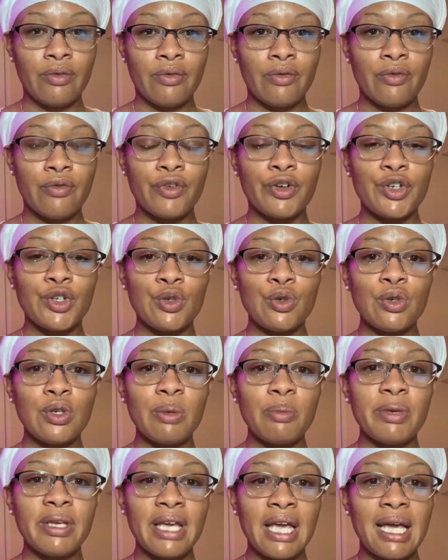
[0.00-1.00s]
For you to
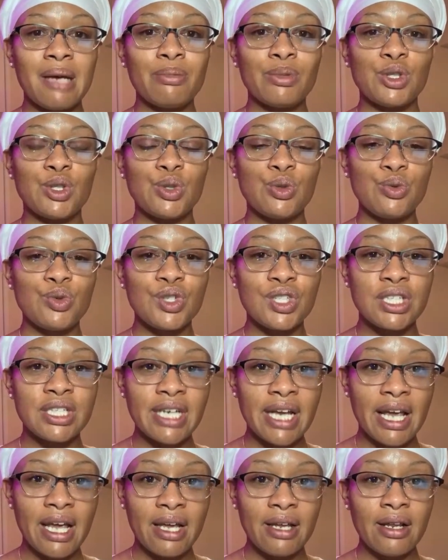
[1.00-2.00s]
be able to
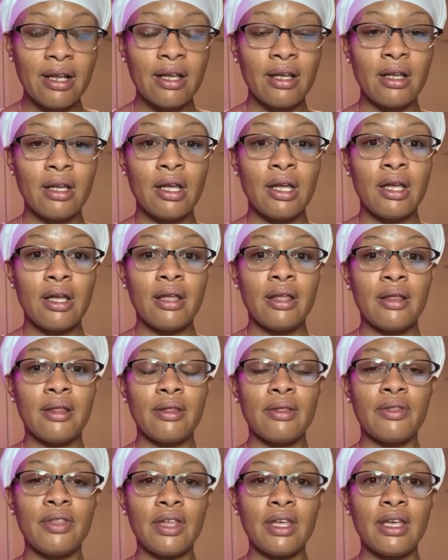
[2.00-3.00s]
shed
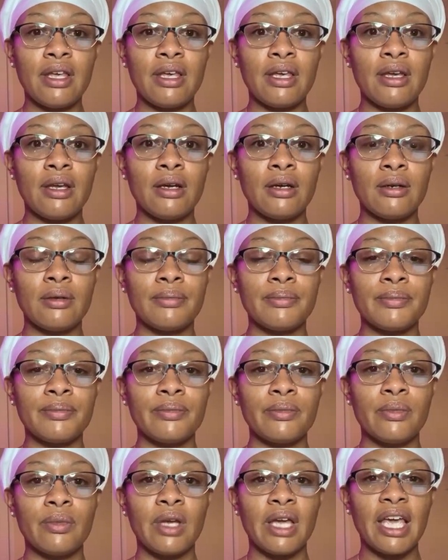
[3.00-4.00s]
the
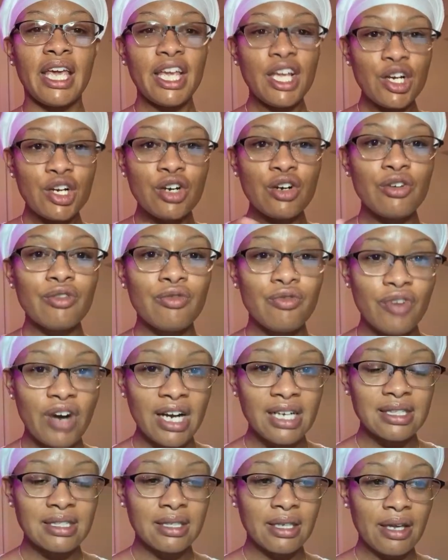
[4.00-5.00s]

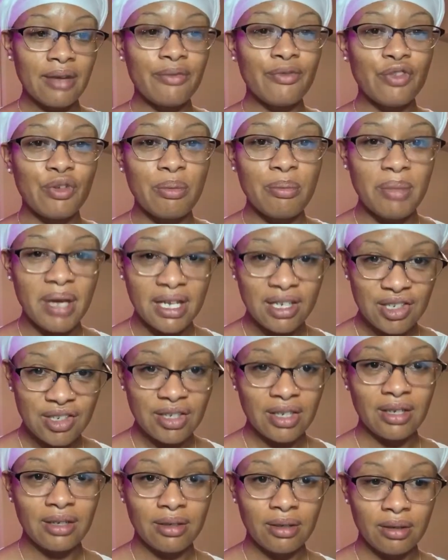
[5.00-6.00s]
incorrect
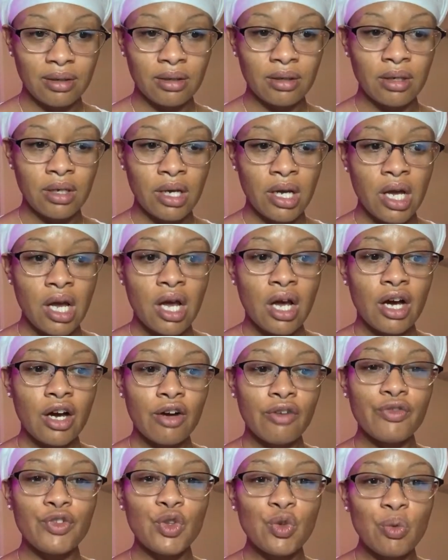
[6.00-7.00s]
information
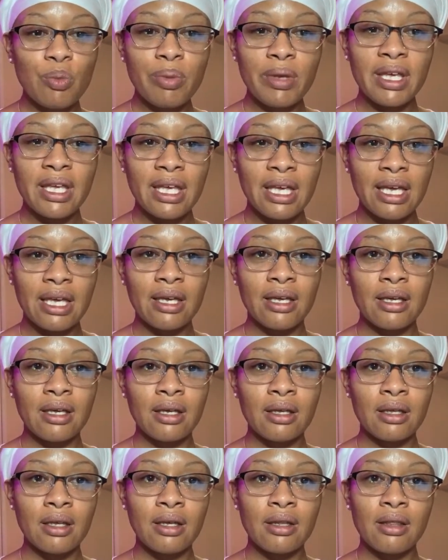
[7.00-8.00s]
of you being
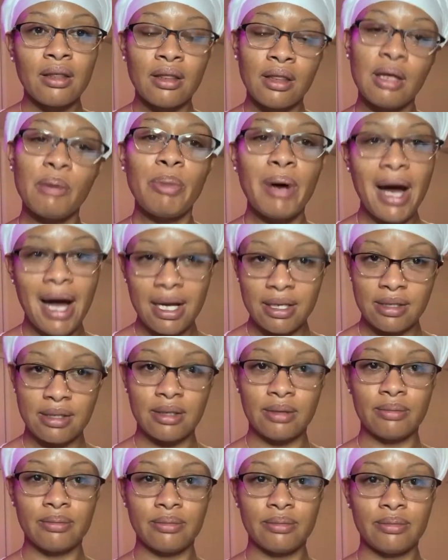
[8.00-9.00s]
the
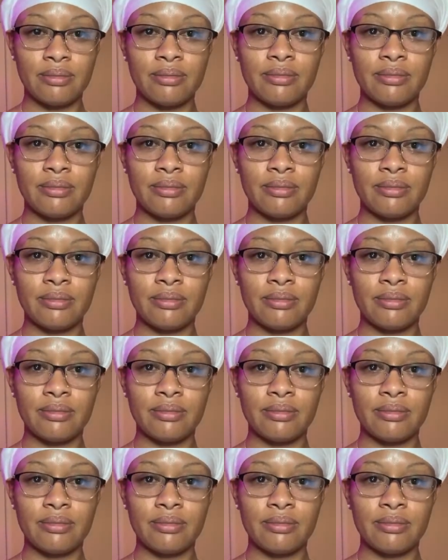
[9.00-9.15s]
possum.